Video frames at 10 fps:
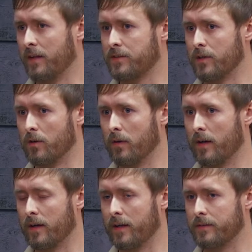and so
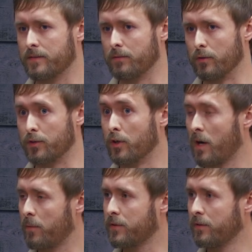uh, it's there's good
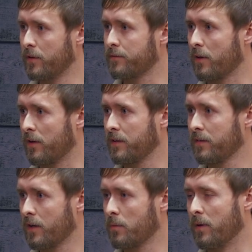opportunities for
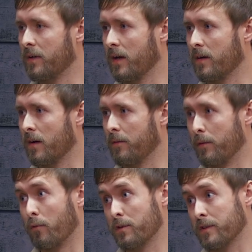hunting there. But uh,
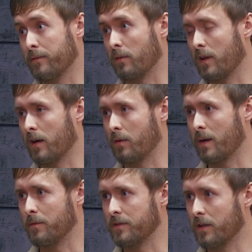unfortunately for a lot of
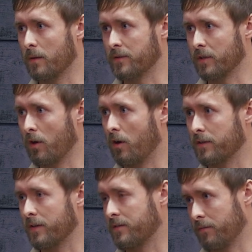raptors, it comes at a
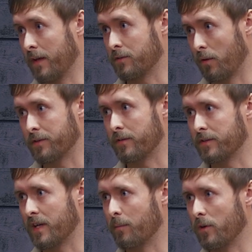cost. That's that's also the
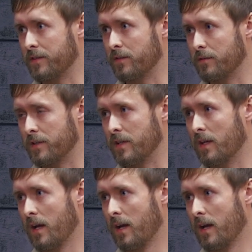same reason you see